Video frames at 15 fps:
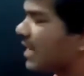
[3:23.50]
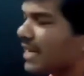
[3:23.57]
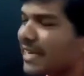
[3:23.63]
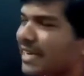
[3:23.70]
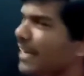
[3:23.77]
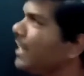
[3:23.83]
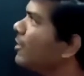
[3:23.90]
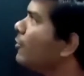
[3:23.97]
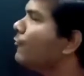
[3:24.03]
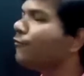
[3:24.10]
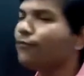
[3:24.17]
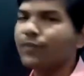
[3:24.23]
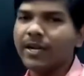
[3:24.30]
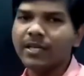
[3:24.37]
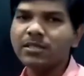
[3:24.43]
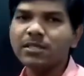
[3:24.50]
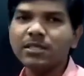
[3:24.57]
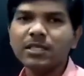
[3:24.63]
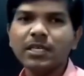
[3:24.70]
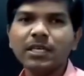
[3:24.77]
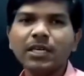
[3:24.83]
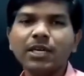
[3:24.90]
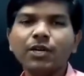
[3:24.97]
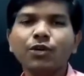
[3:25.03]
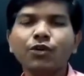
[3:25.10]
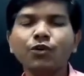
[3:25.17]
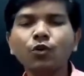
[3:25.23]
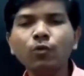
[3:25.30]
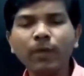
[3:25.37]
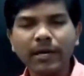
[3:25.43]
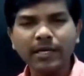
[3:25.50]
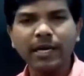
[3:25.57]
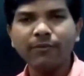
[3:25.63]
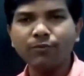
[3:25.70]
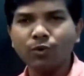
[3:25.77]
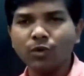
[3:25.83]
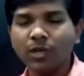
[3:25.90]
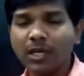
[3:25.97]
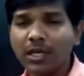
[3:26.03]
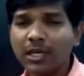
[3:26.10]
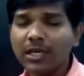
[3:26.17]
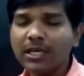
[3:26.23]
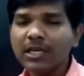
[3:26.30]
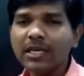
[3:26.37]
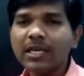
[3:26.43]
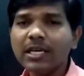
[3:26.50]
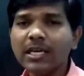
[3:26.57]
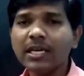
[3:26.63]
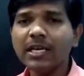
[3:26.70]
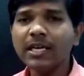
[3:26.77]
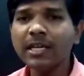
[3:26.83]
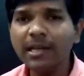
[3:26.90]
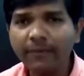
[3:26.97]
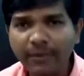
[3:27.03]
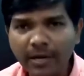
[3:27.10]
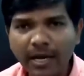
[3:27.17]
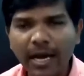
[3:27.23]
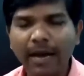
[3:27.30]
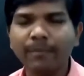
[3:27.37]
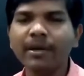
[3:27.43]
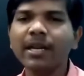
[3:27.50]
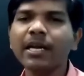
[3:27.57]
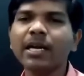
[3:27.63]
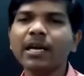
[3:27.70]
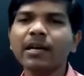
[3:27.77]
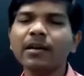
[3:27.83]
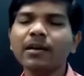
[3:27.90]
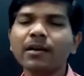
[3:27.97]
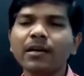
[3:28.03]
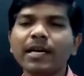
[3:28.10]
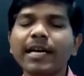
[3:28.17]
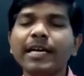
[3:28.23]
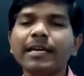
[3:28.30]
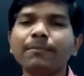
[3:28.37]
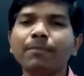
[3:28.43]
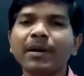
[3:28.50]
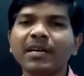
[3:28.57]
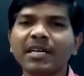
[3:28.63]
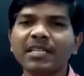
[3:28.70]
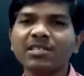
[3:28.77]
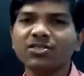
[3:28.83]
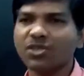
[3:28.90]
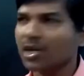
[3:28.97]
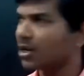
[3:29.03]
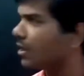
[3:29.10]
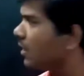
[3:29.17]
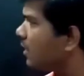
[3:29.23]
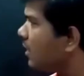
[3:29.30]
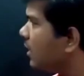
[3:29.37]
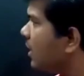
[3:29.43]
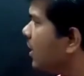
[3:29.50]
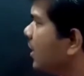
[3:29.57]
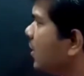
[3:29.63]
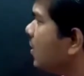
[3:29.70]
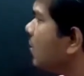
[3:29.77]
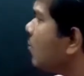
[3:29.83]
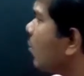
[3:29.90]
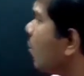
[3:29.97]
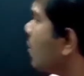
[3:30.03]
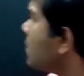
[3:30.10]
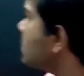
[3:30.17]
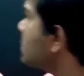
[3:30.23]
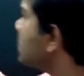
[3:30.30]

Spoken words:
king of France, you might have known that in our American independence struggle, he was